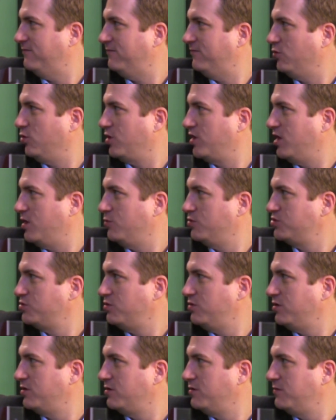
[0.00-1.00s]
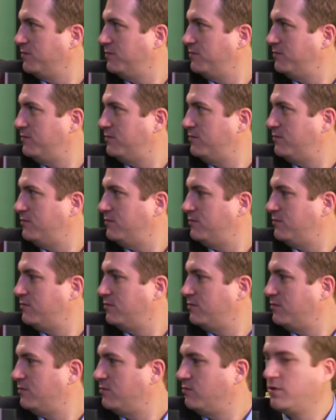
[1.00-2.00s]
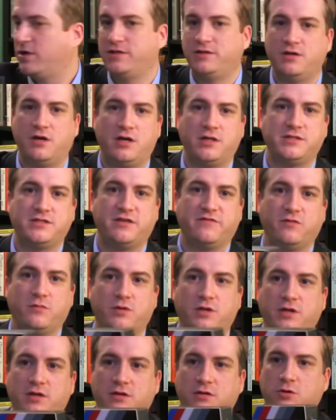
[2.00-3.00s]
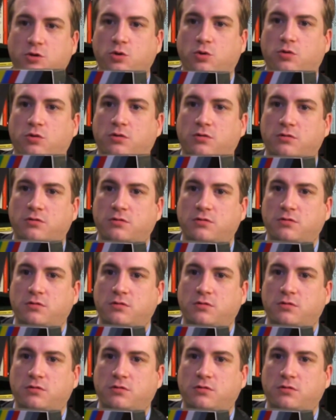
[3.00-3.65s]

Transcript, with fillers: Four cameras rolling. Red dots, everybody? Cool.